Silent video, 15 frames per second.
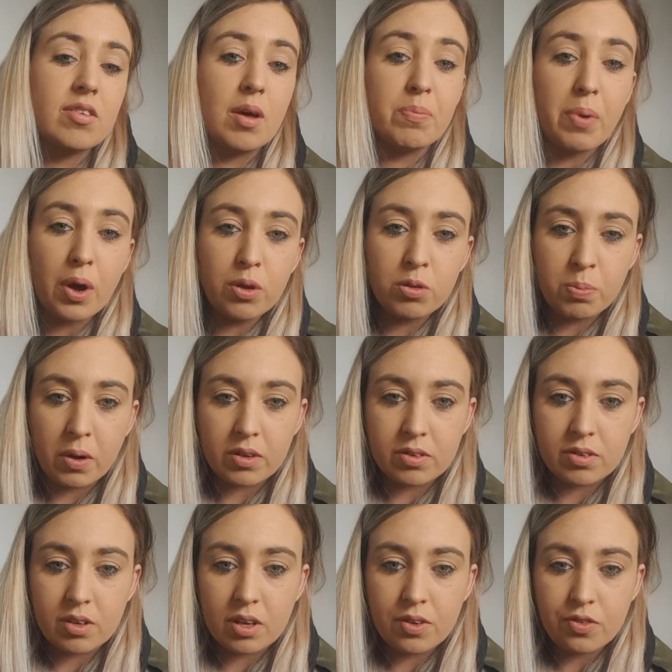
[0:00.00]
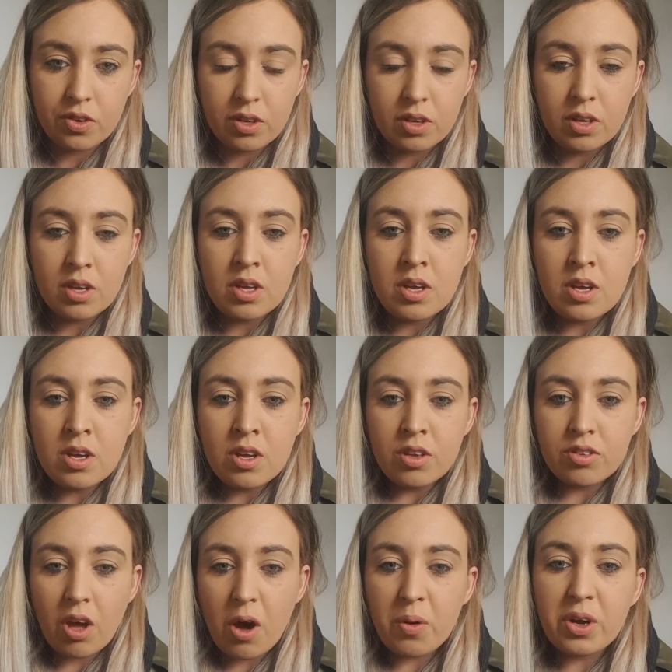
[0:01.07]
they're both positive.
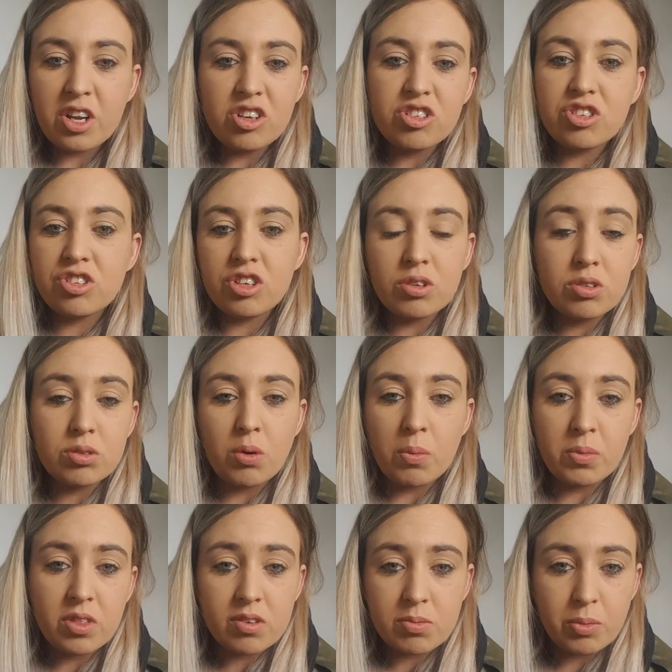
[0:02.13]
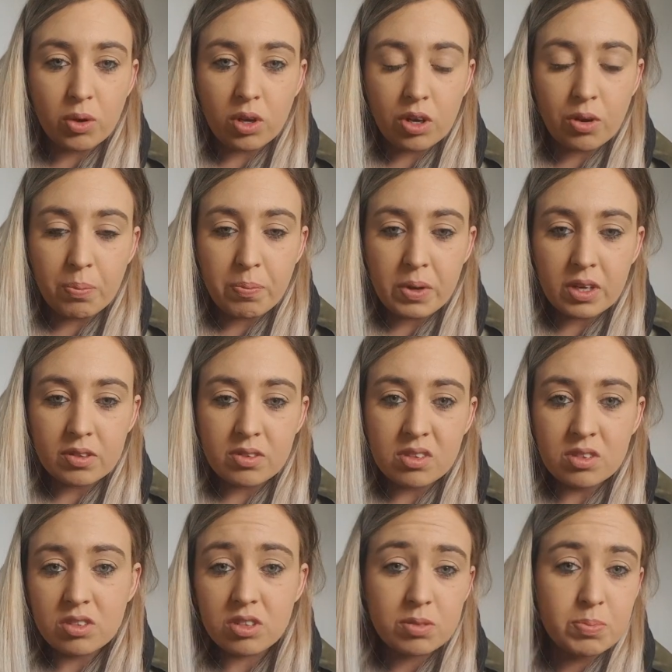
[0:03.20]
So I'm going to just choose the one with the smaller numbers,
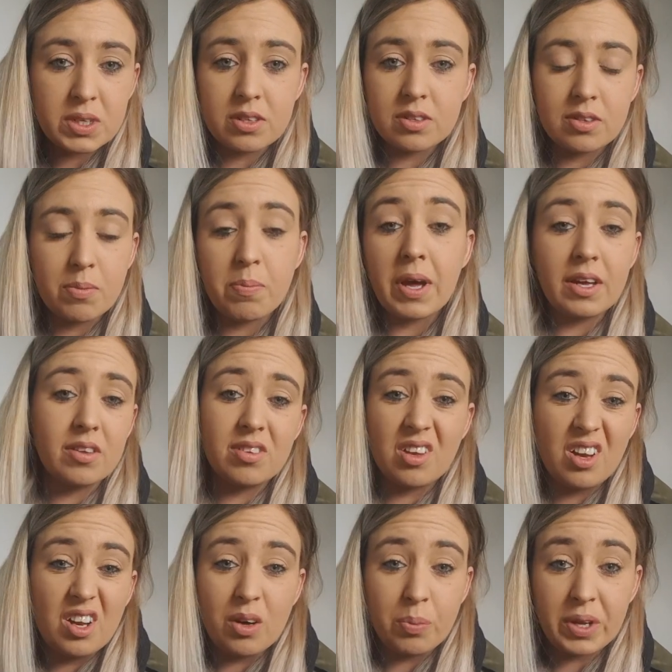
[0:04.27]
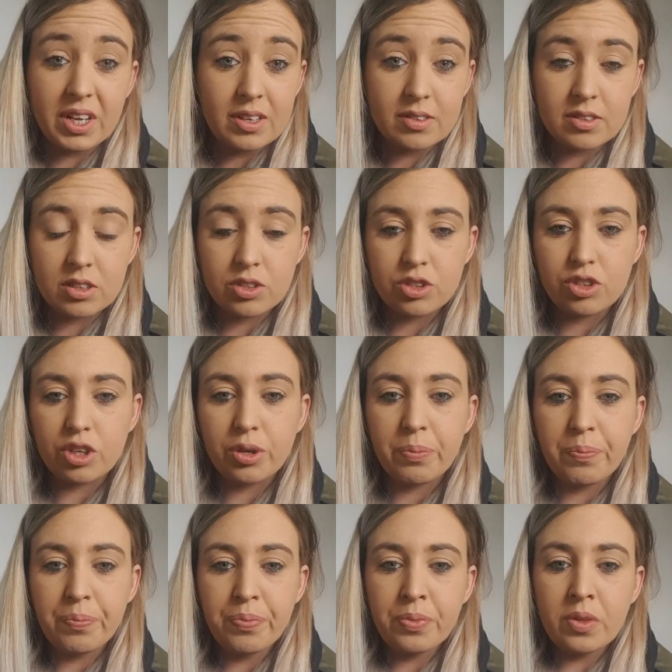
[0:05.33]
just because it makes it a little bit easier to do.
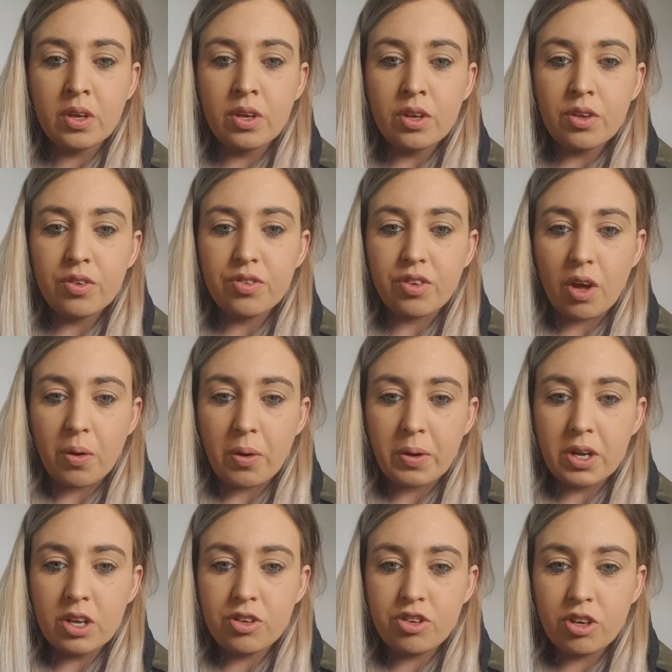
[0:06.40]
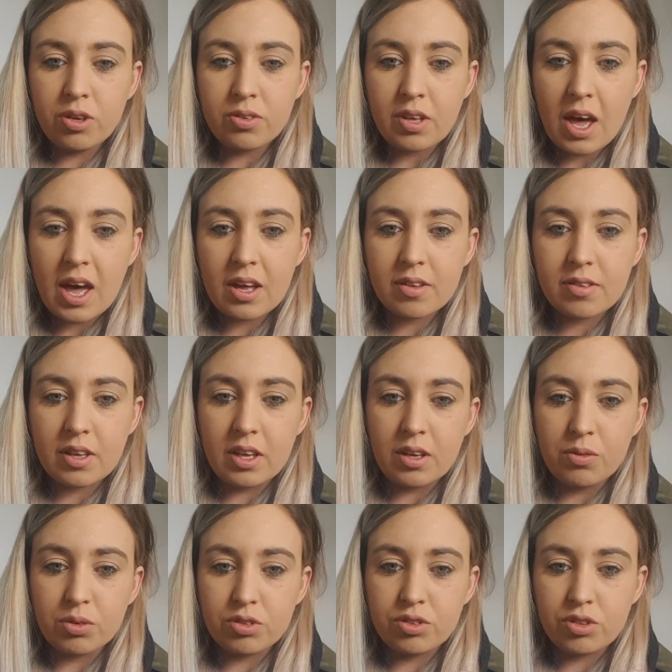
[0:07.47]
So I'm going to choose x
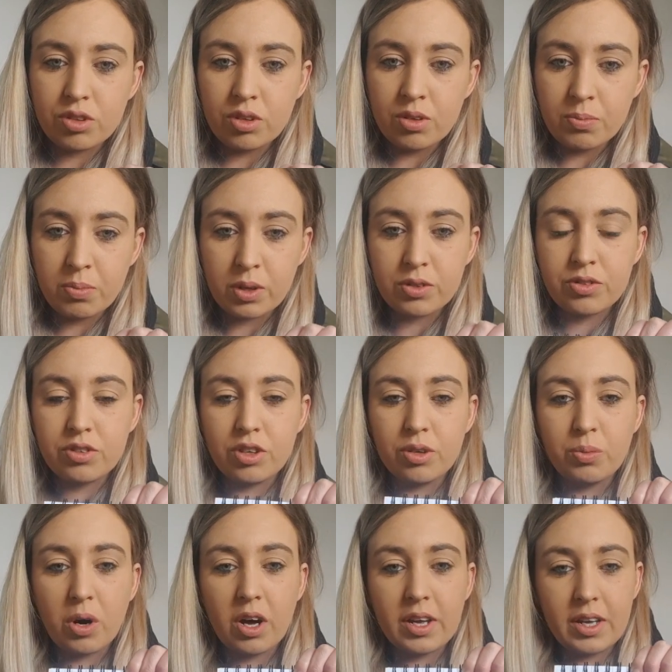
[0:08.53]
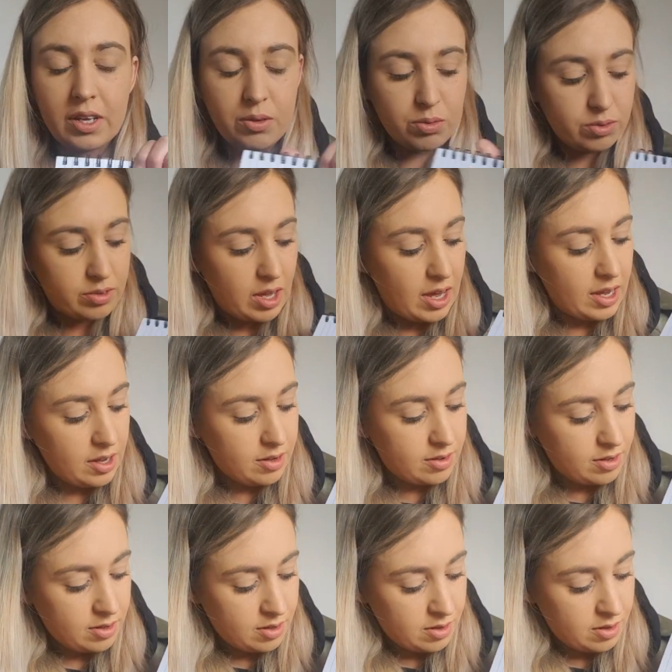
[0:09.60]
equals plus 2y equals 8.